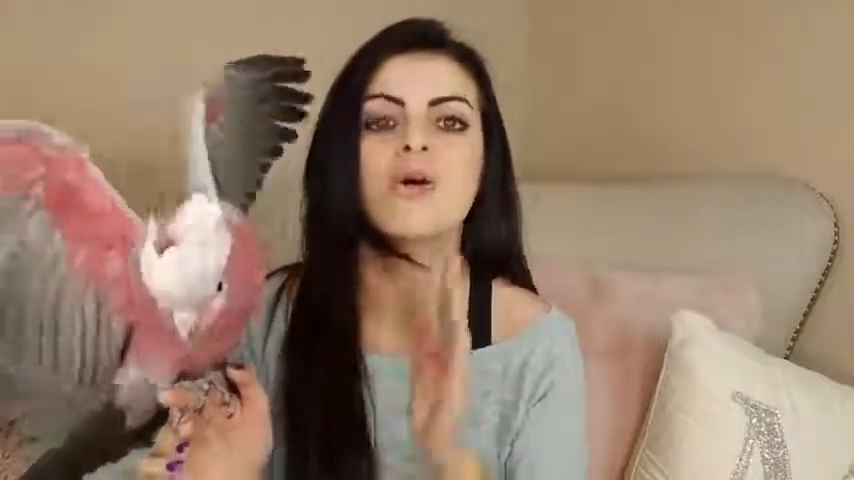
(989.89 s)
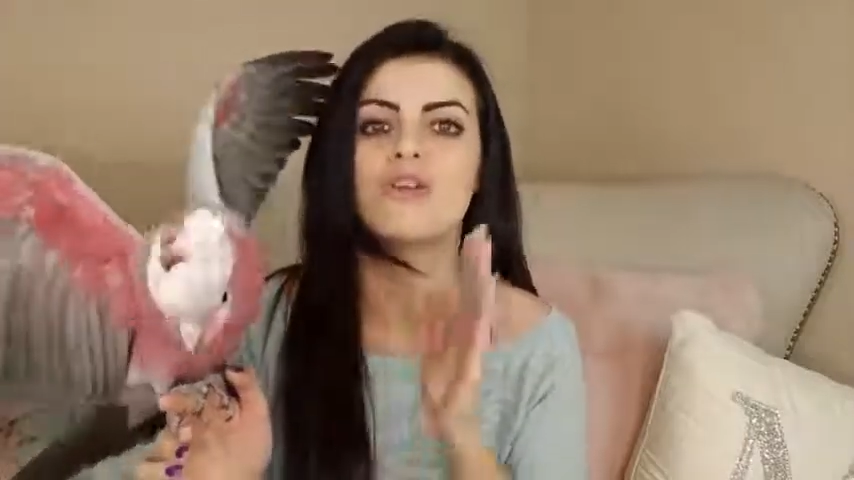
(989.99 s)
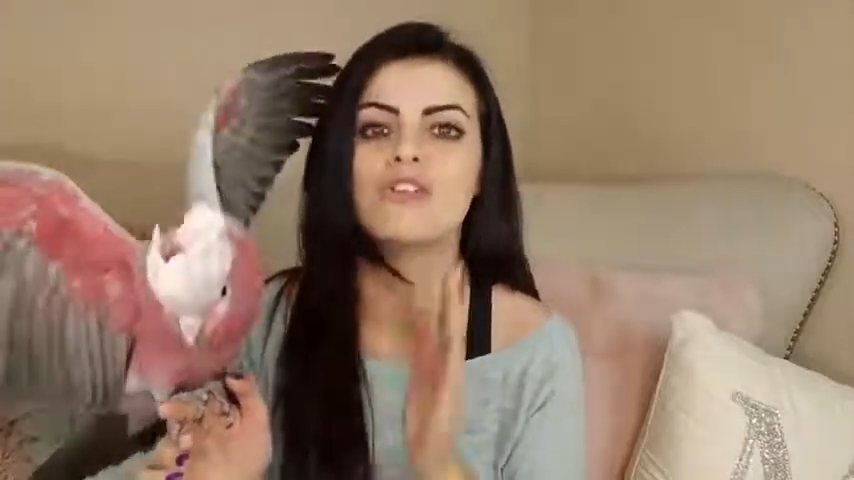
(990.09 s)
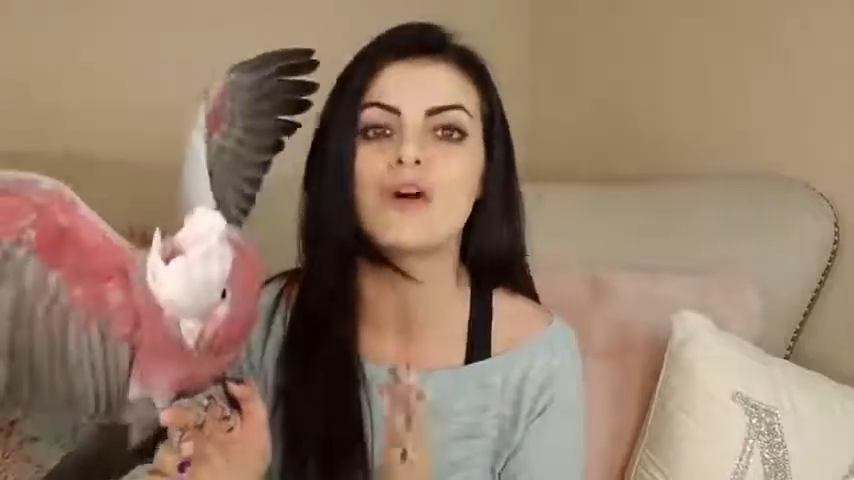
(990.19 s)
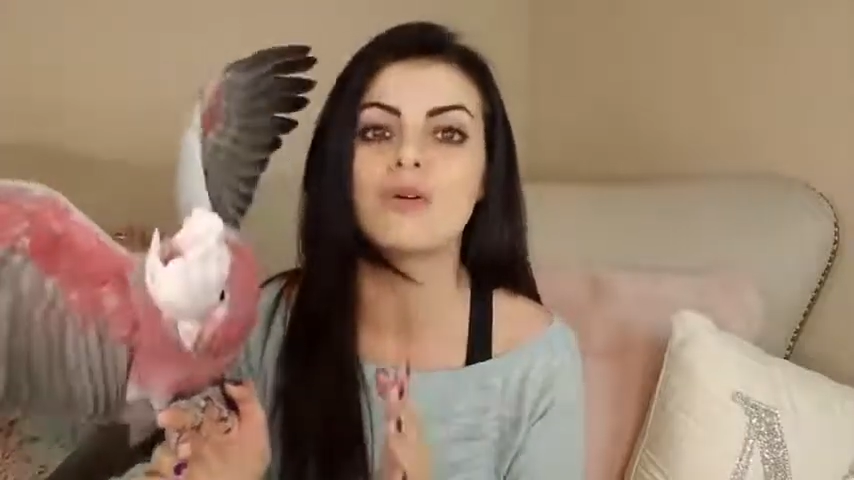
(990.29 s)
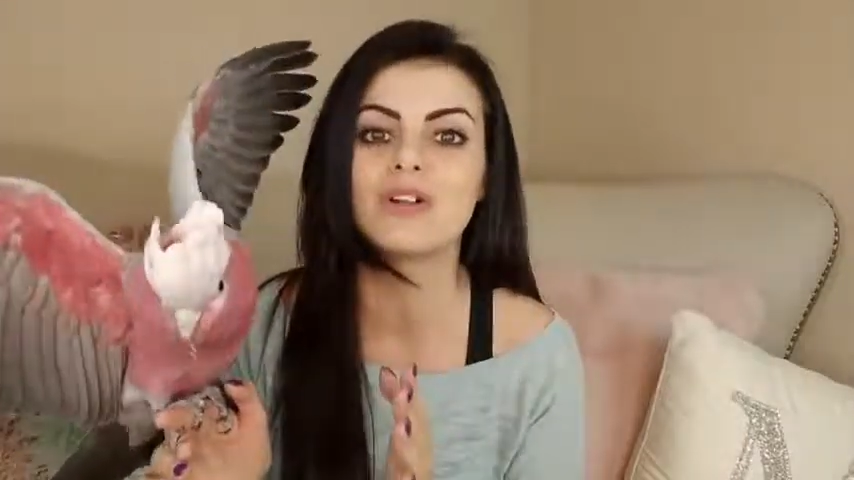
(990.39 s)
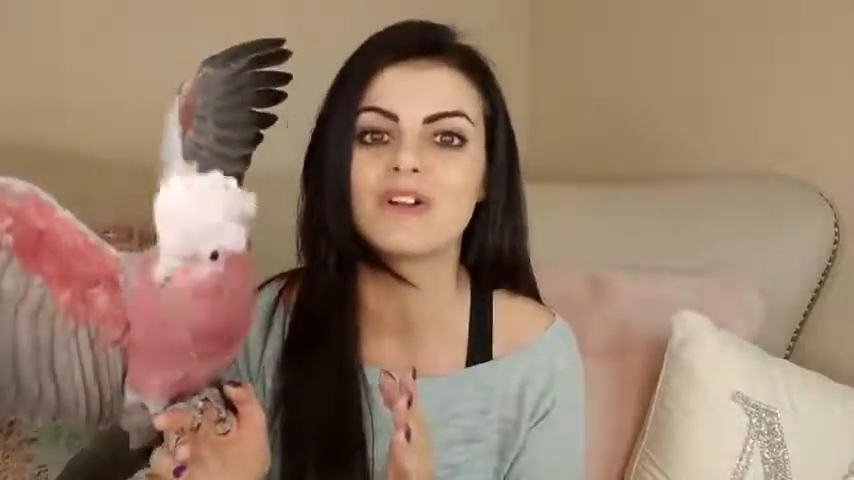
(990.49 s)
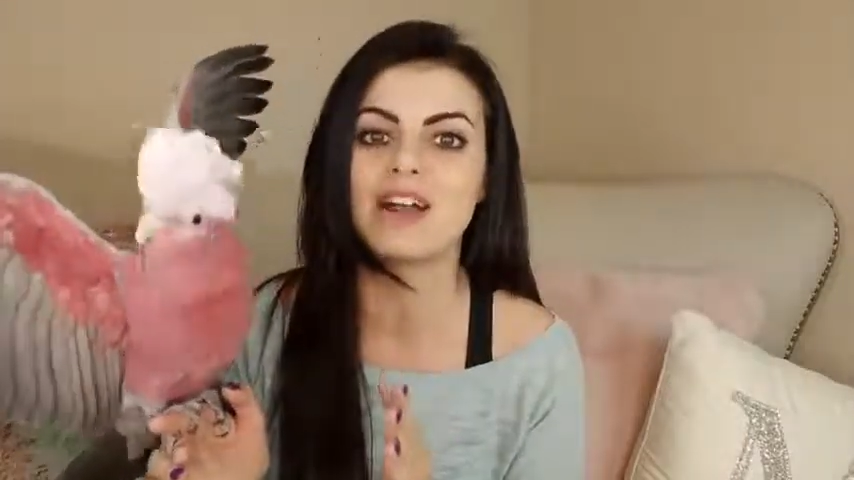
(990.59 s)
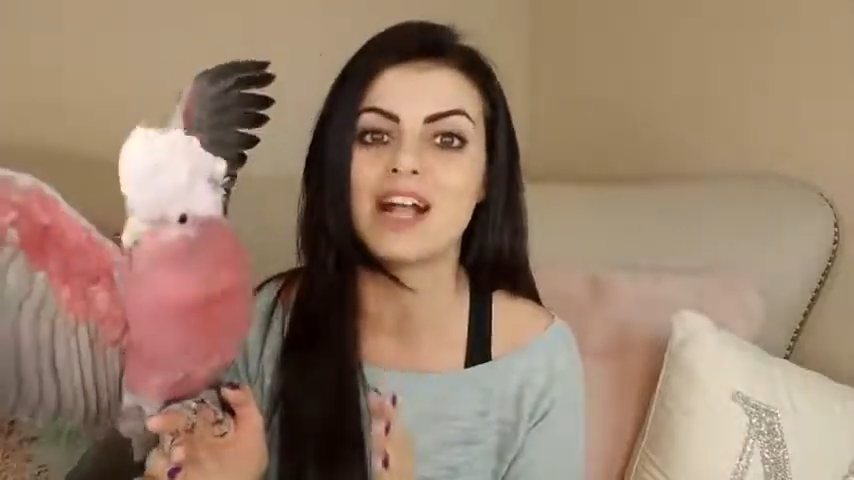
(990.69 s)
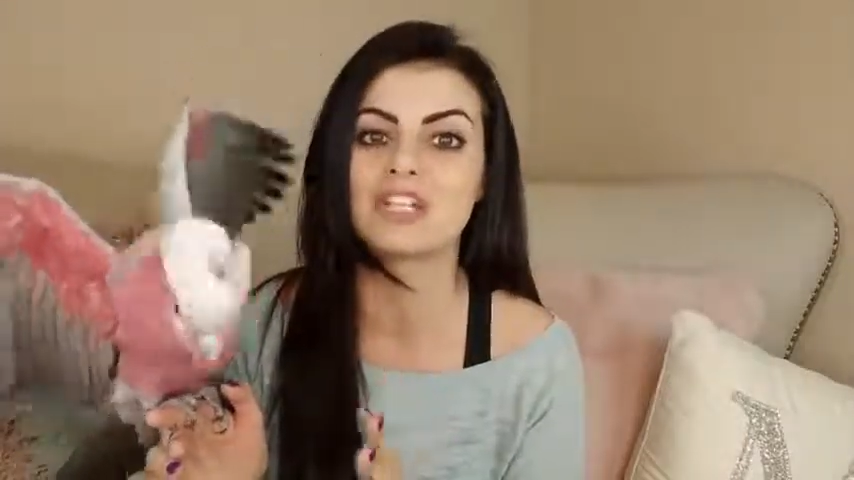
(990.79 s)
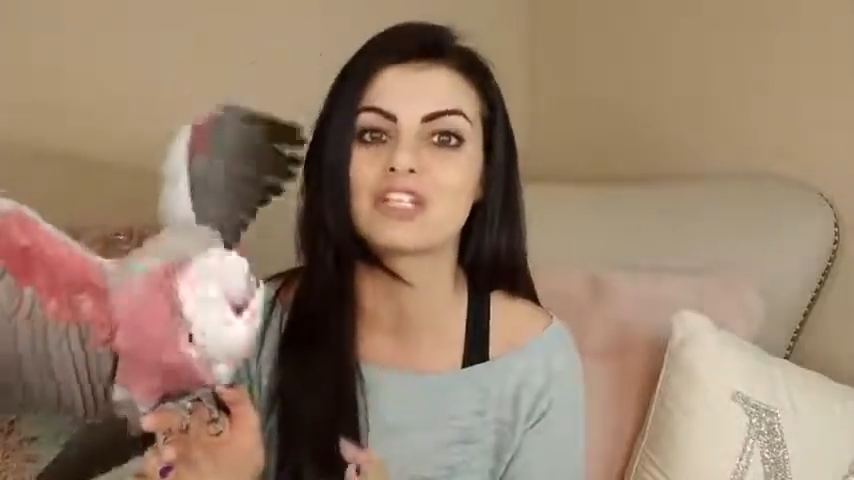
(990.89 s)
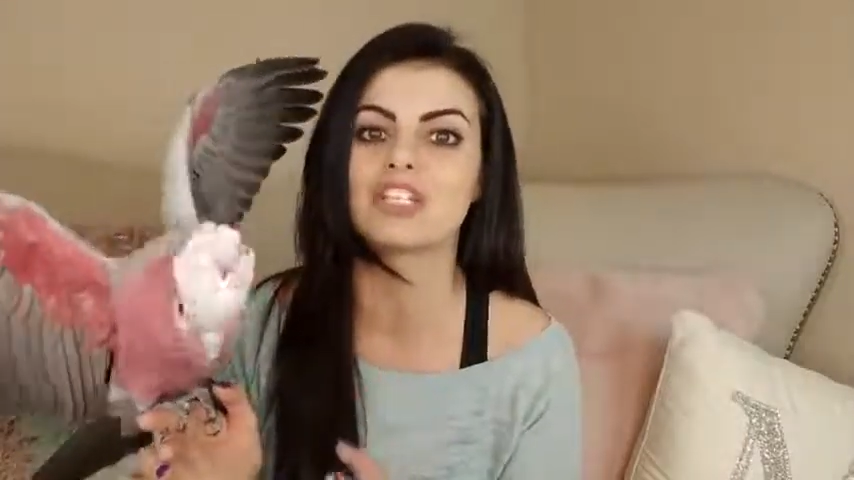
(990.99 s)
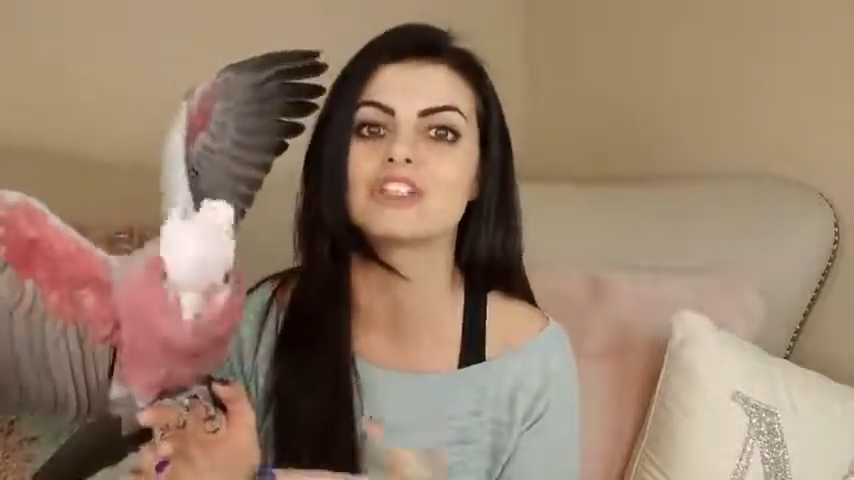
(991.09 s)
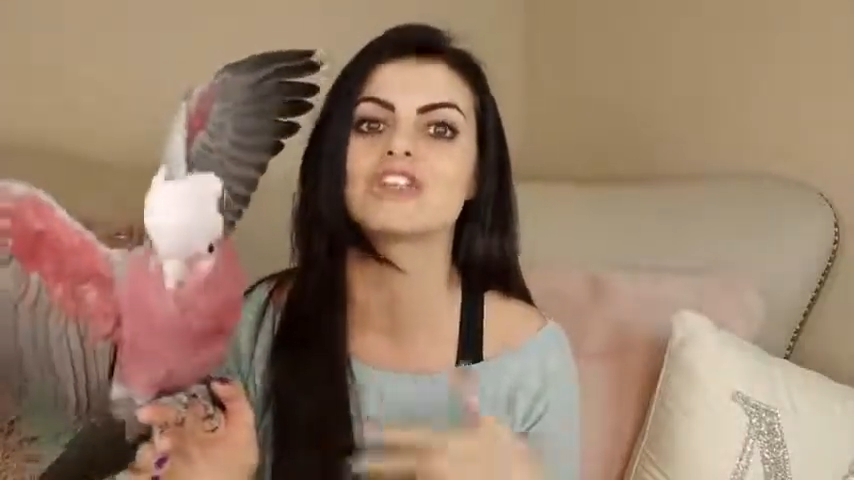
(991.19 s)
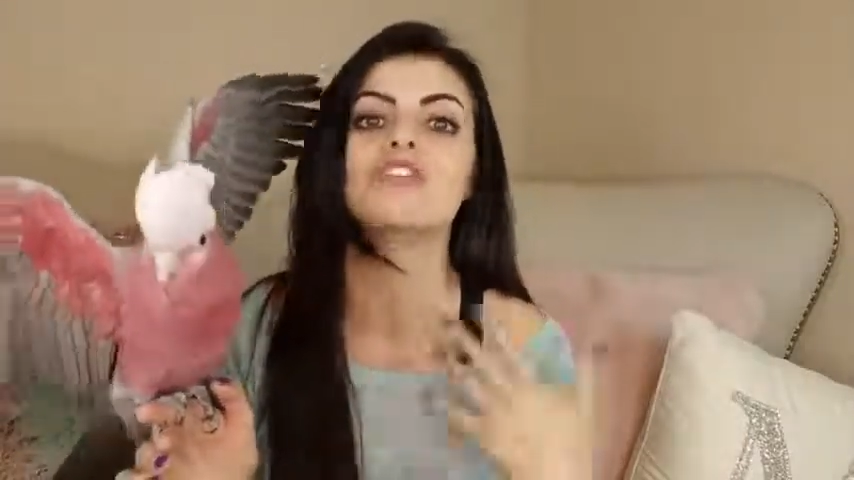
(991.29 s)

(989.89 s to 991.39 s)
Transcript: or no interaction,